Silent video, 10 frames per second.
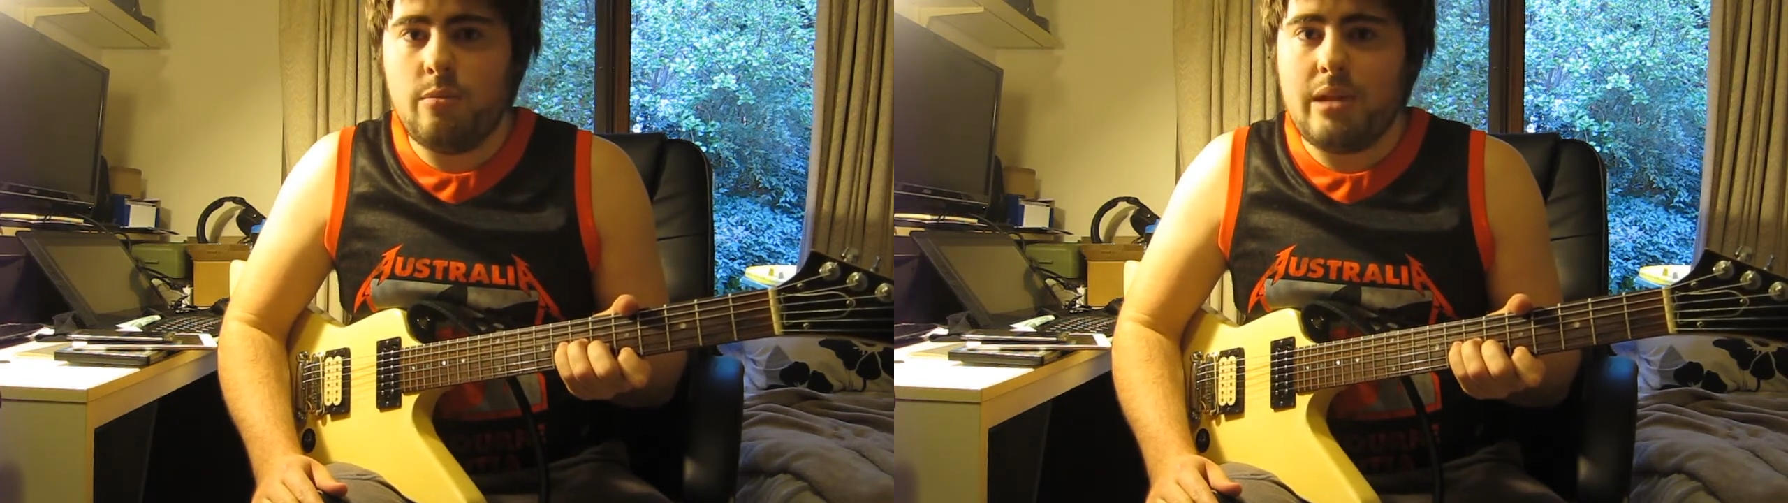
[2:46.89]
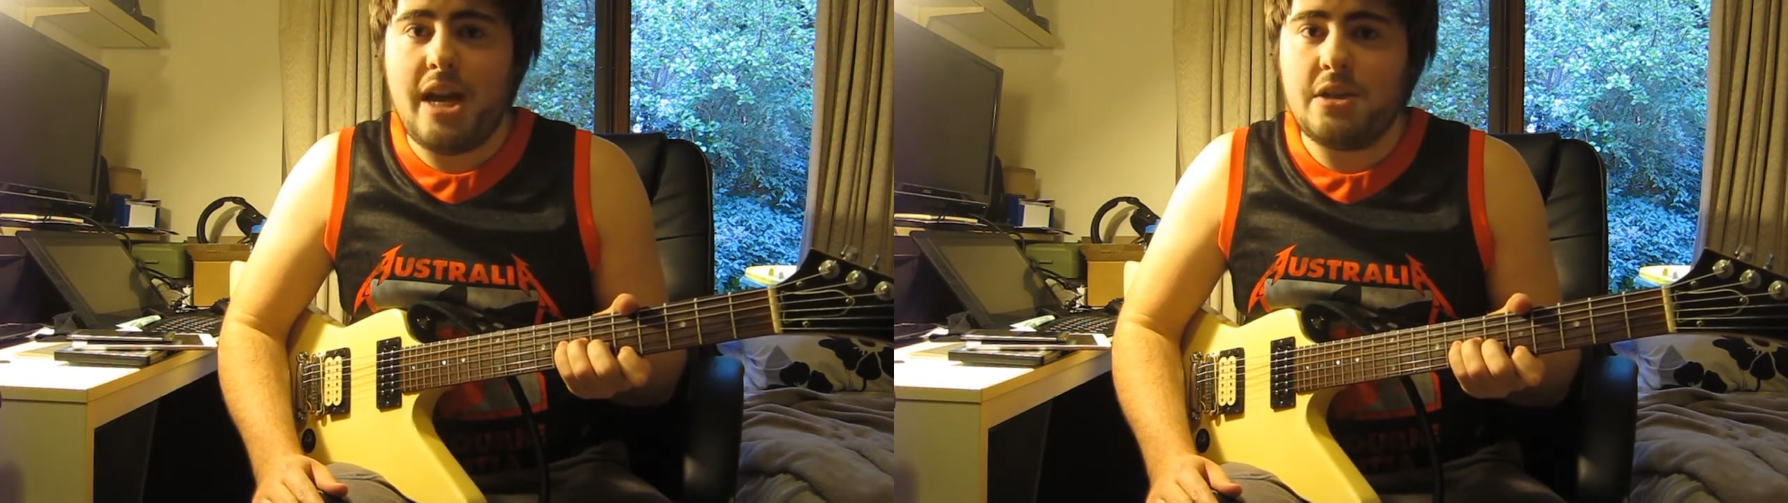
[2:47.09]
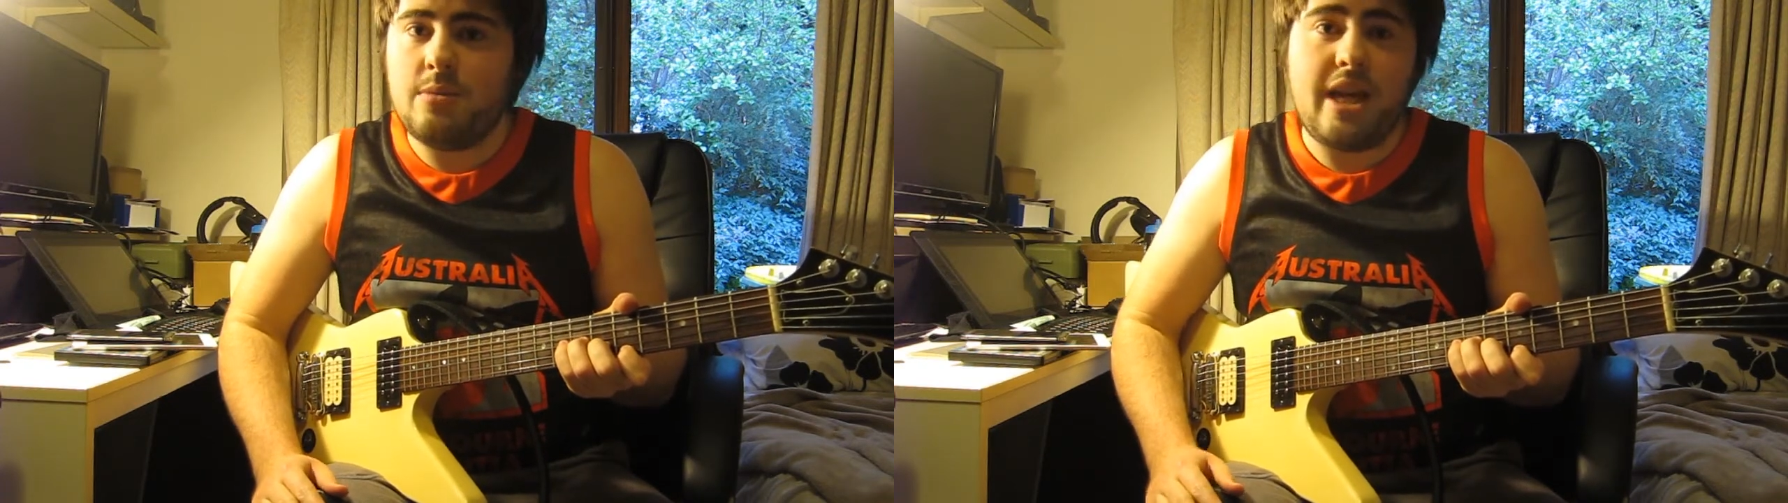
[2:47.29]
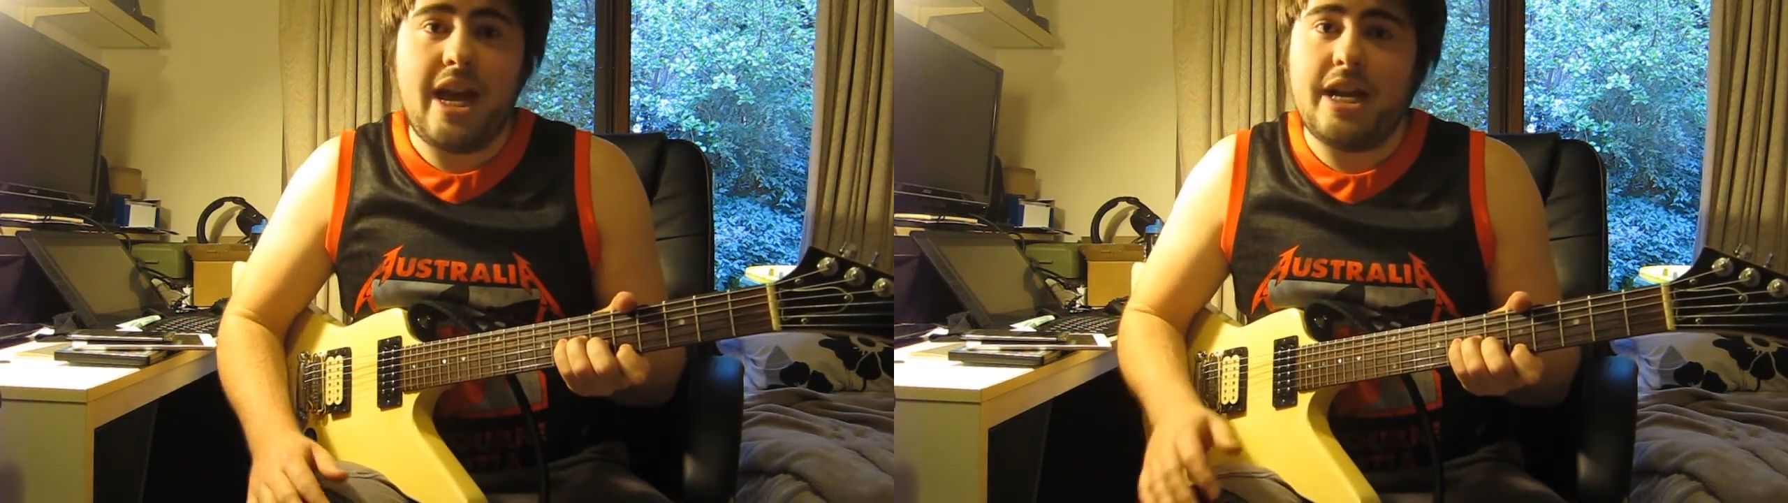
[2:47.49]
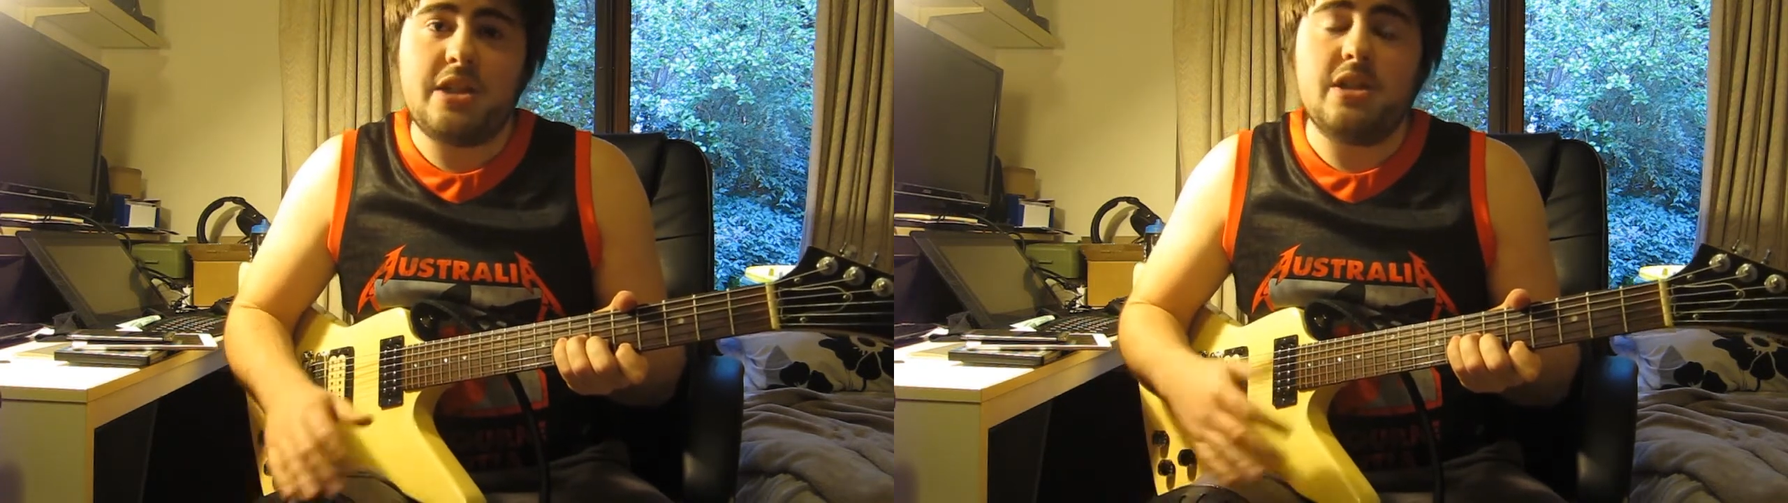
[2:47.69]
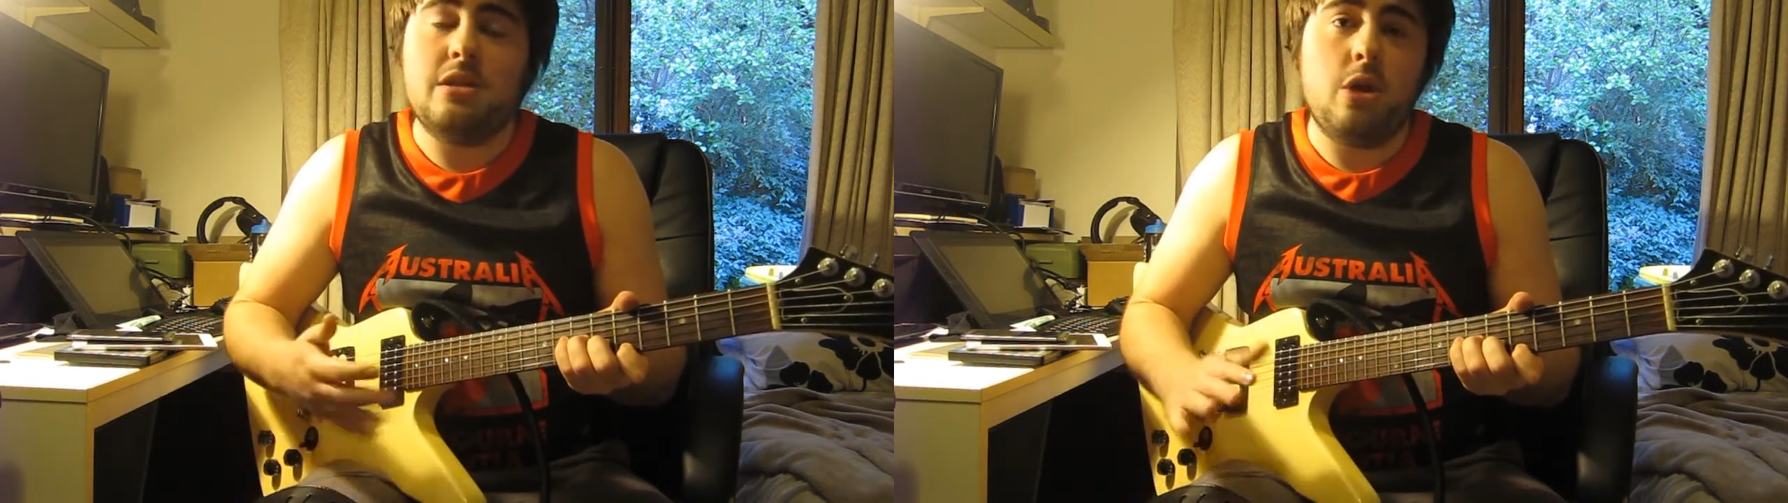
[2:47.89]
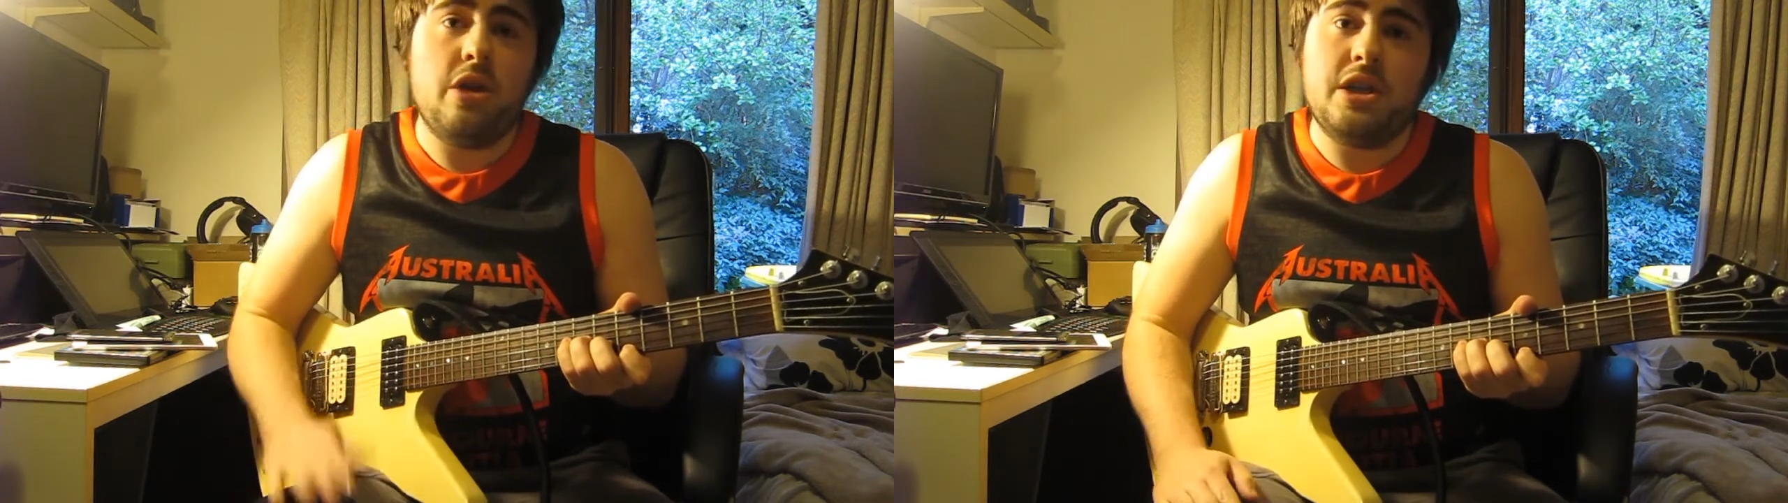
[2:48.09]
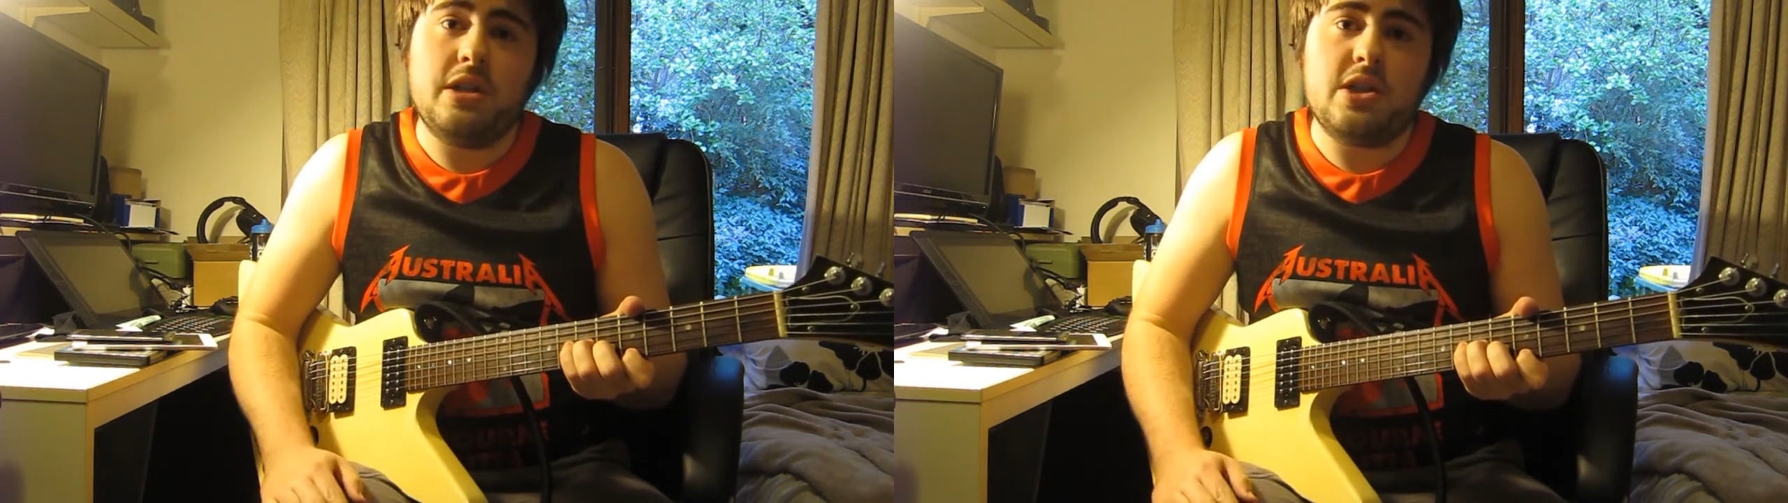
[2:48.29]
pace without actually
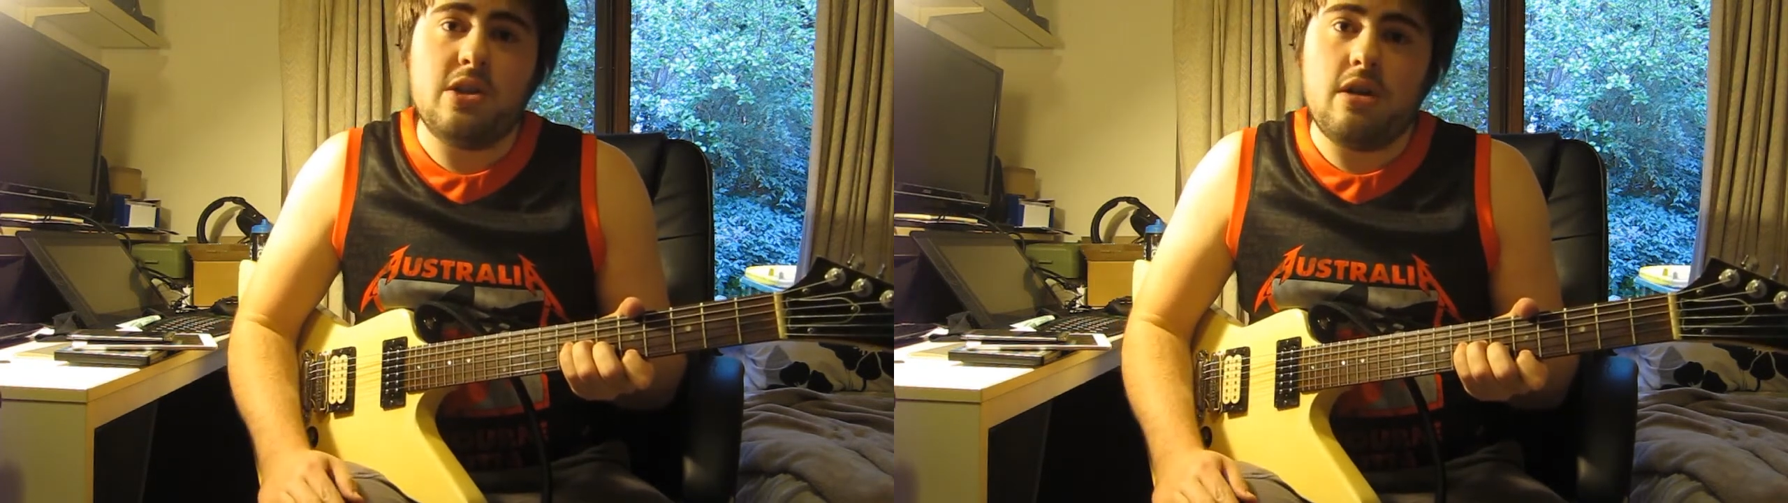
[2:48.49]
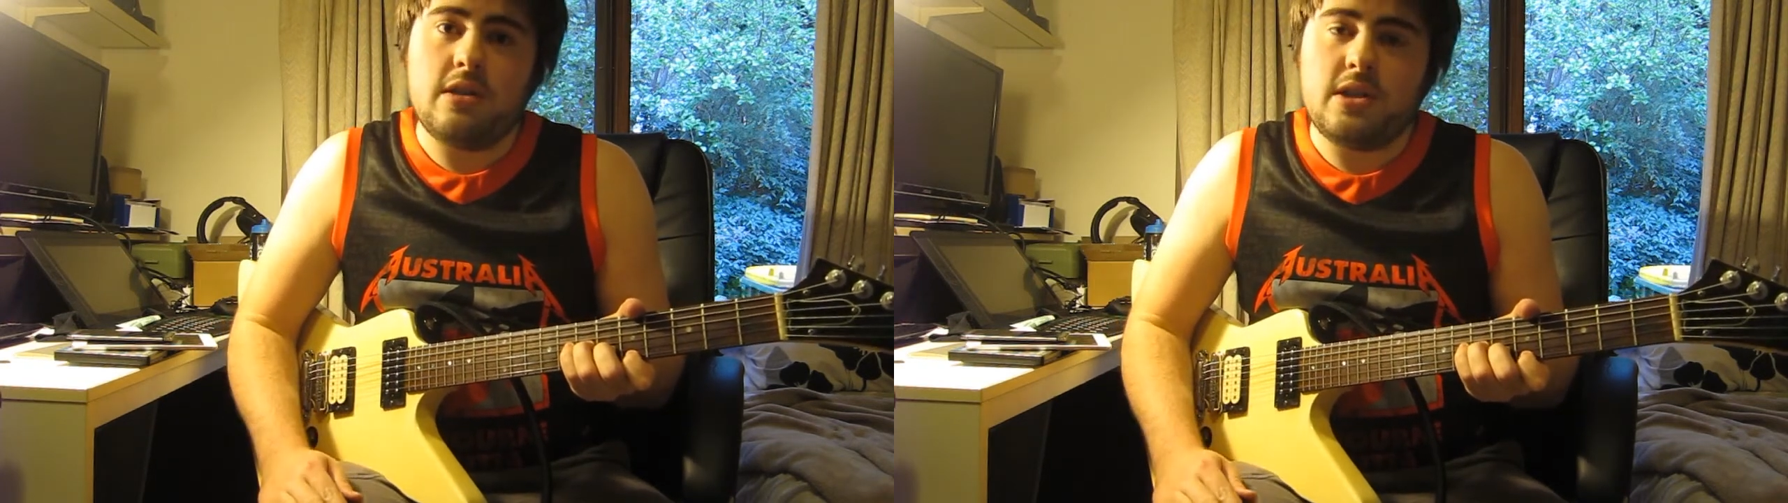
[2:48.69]
learning the song.